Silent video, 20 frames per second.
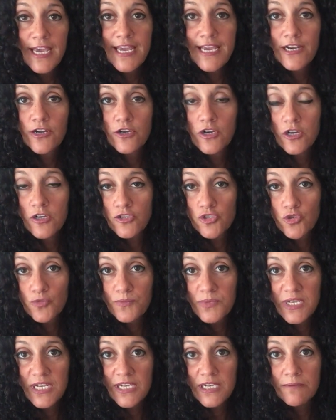It could also
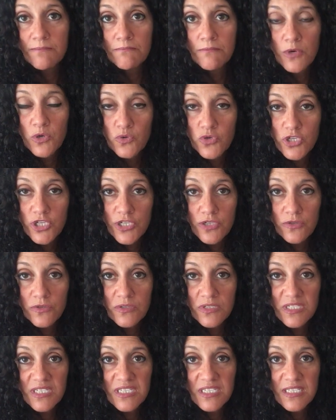be an emotional
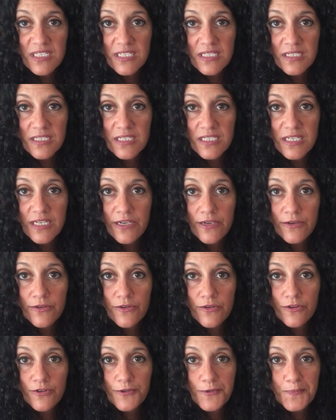distance
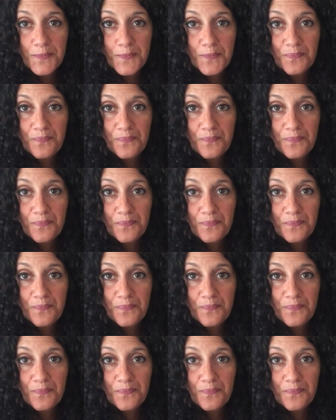here,